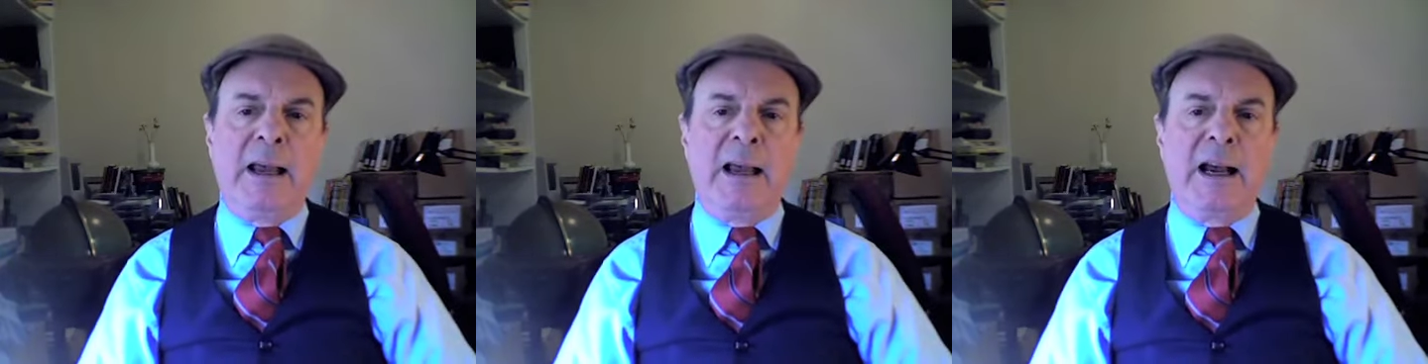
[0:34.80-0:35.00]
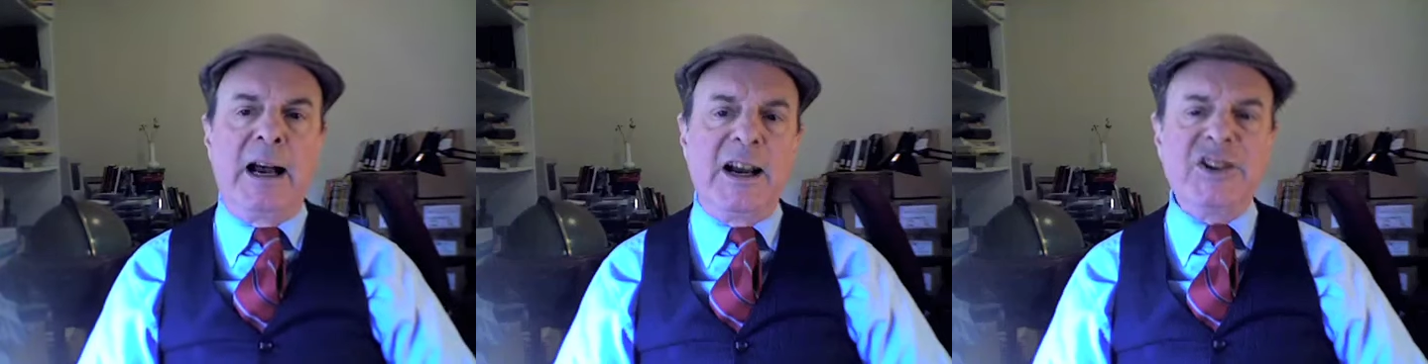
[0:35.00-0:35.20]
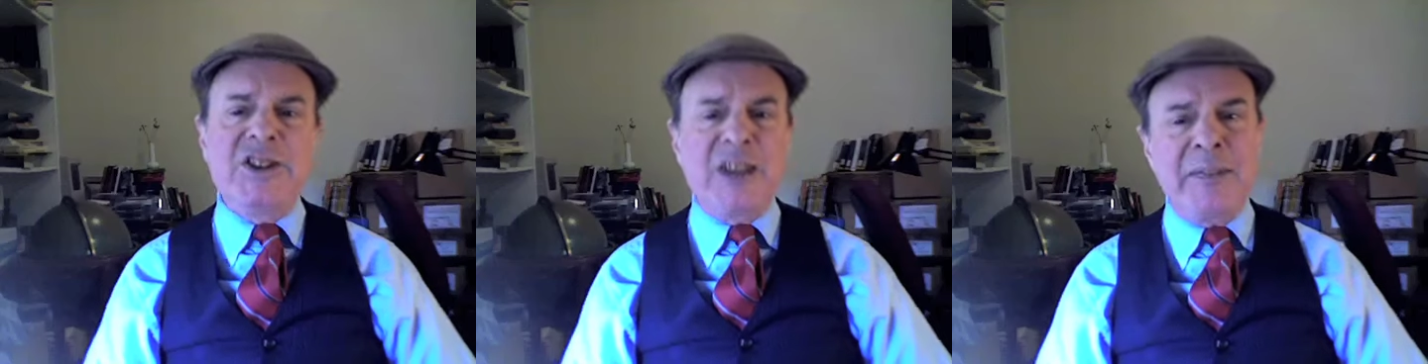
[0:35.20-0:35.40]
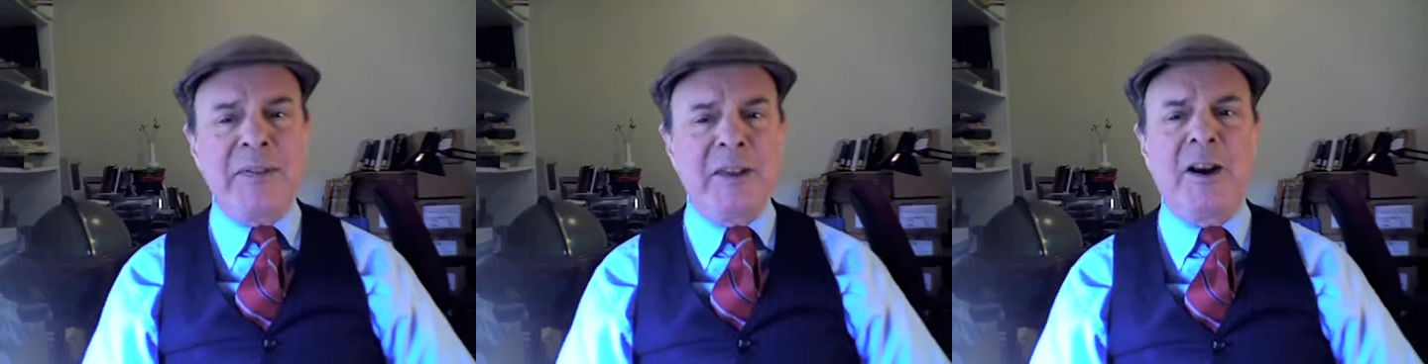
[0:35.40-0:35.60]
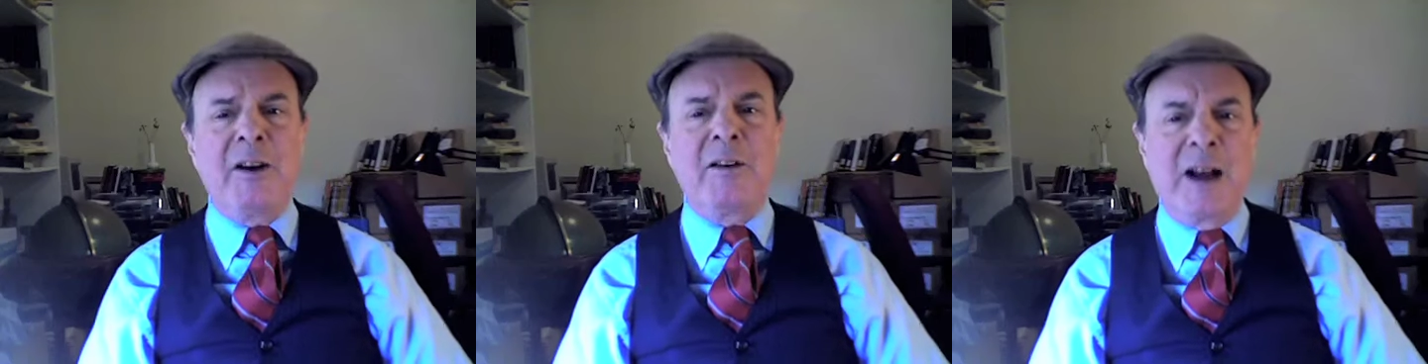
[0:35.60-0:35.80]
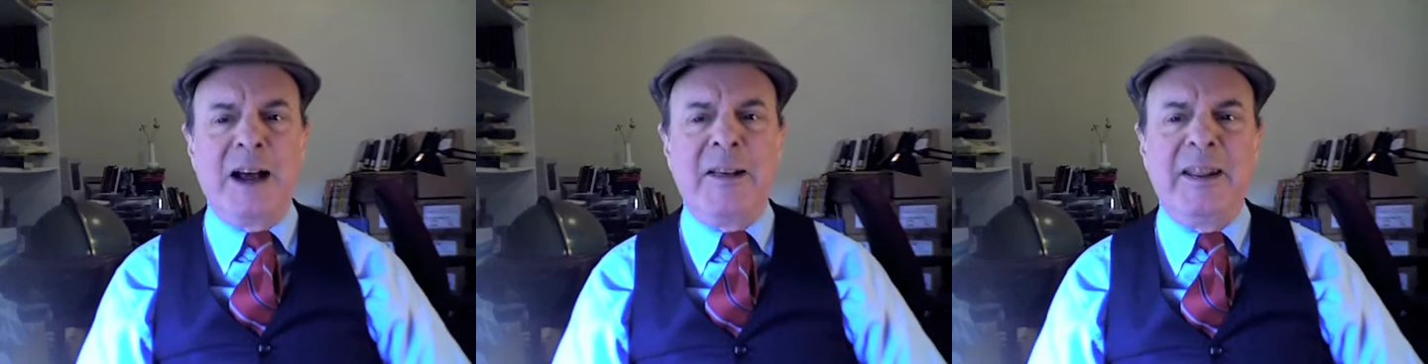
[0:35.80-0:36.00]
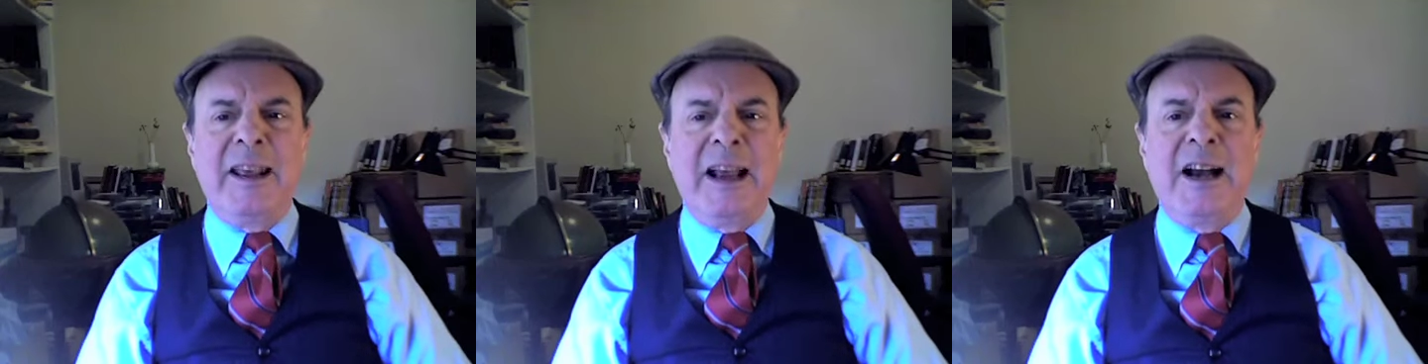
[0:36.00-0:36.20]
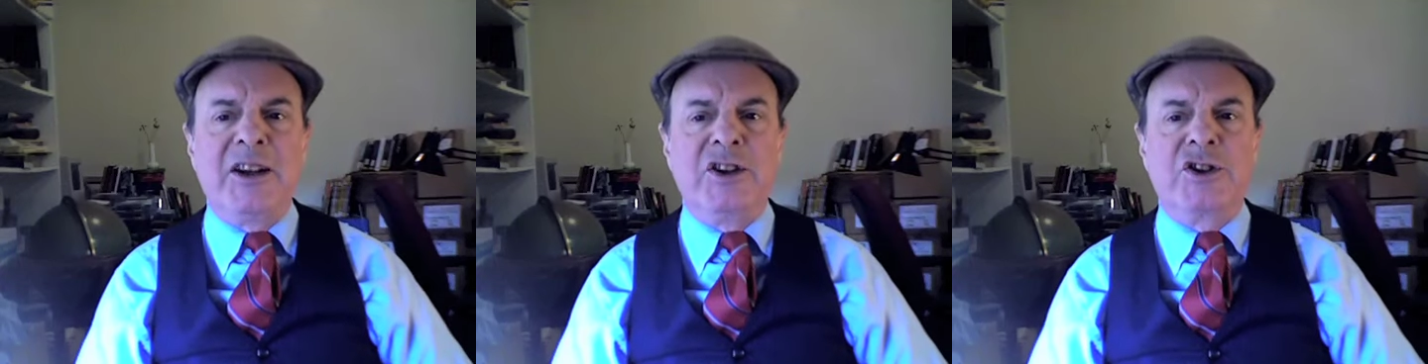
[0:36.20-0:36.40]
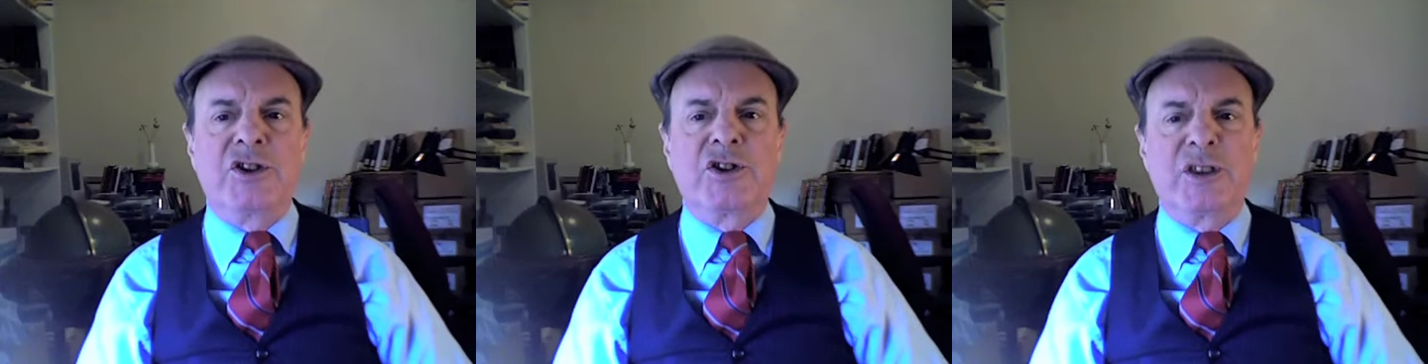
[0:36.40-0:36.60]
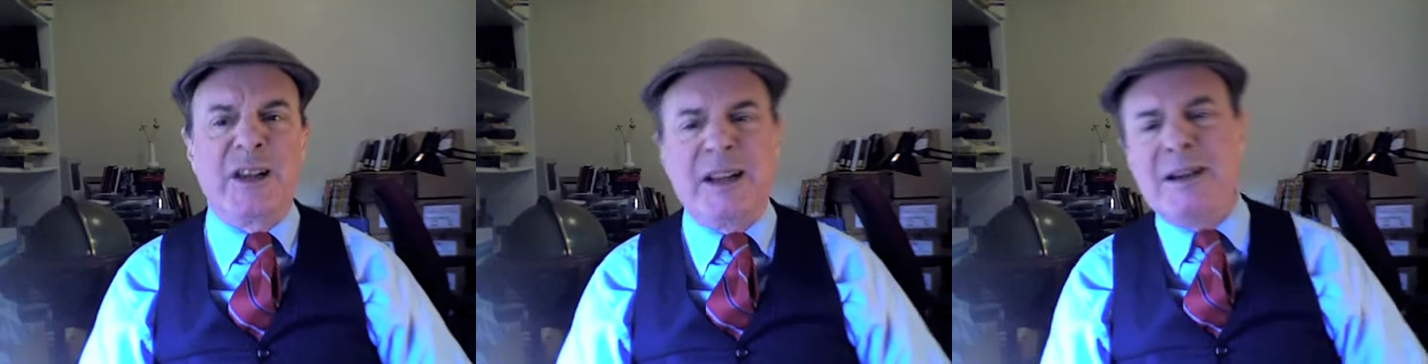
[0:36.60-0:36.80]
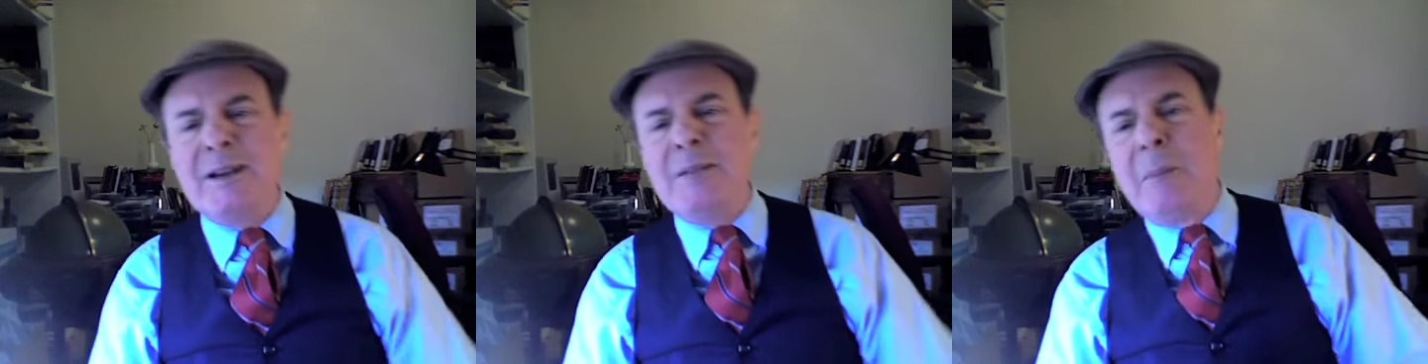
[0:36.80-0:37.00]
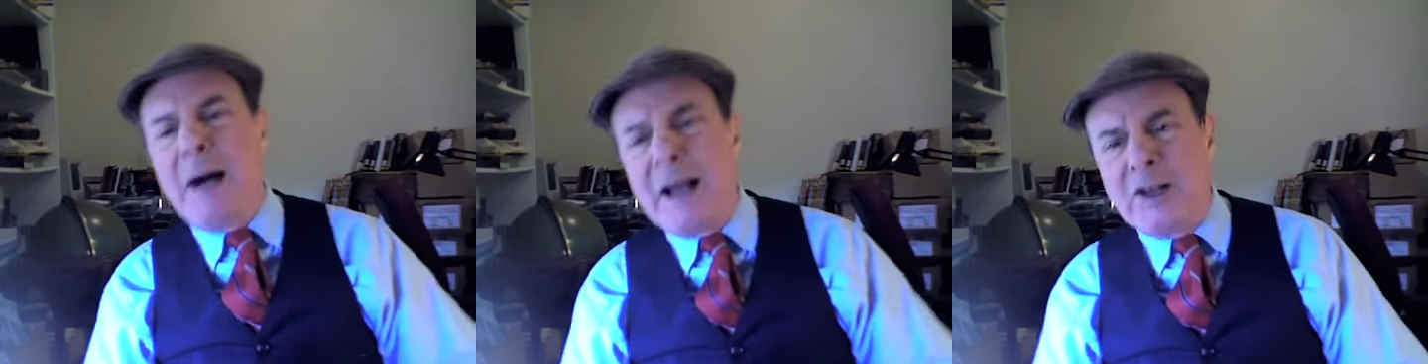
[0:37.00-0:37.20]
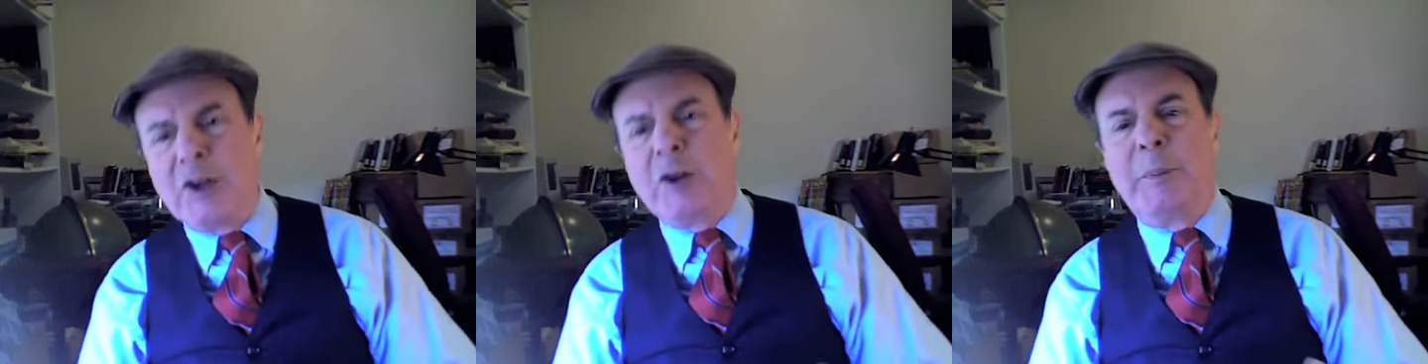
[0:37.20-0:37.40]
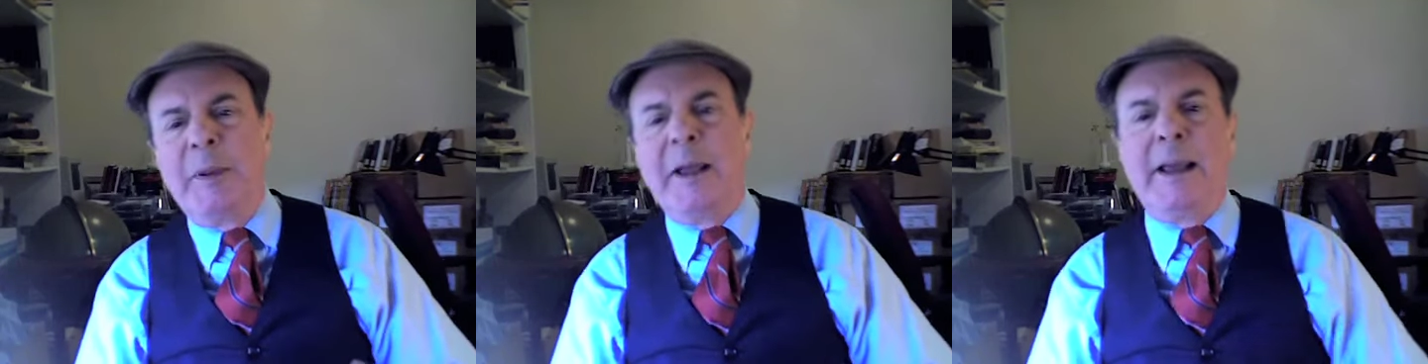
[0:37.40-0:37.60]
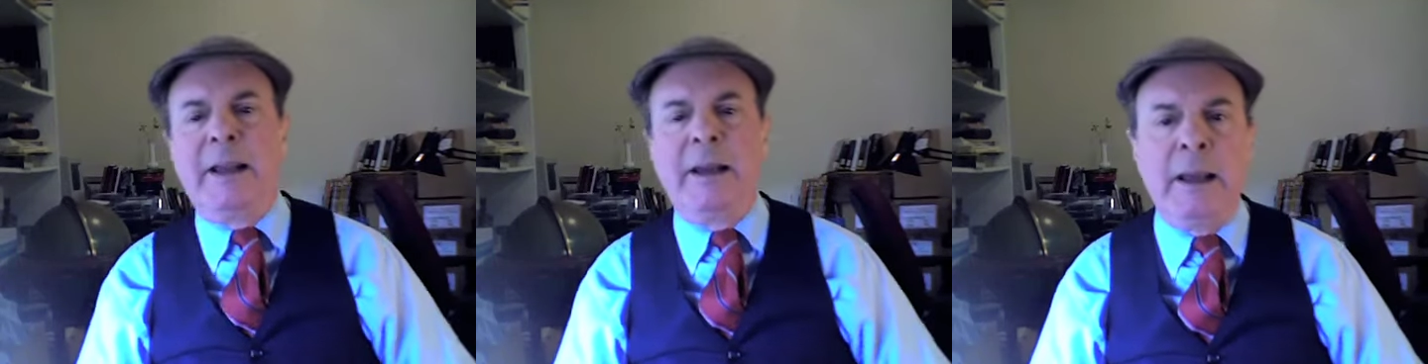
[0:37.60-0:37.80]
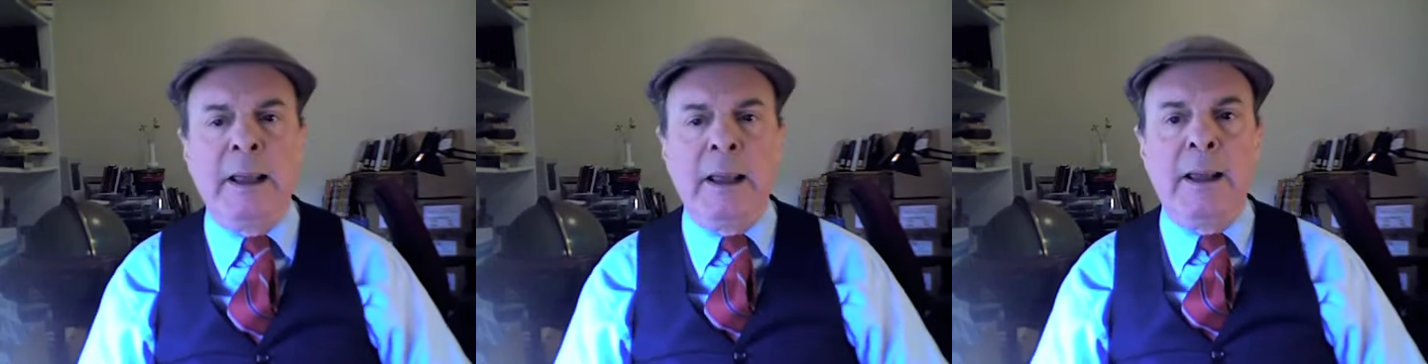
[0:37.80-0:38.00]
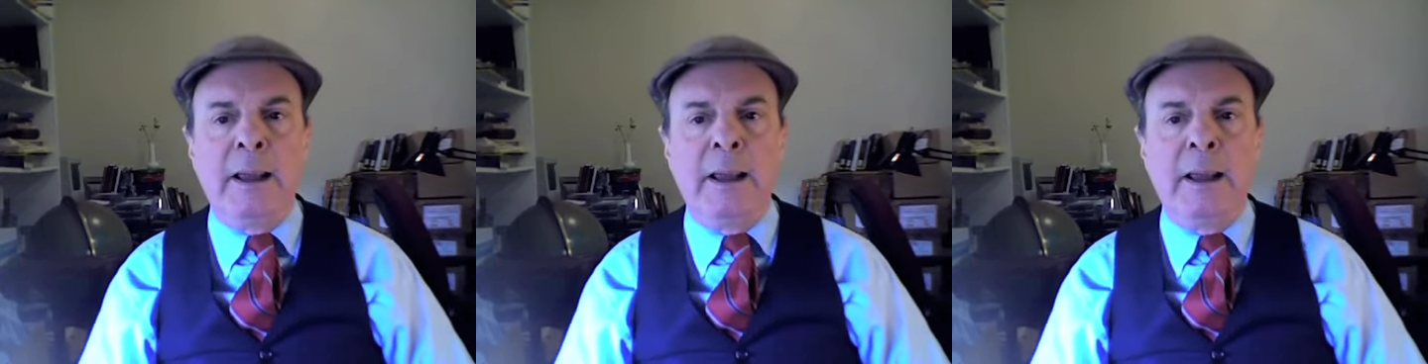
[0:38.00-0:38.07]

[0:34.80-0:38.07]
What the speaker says: I sat there on the ice in mild pain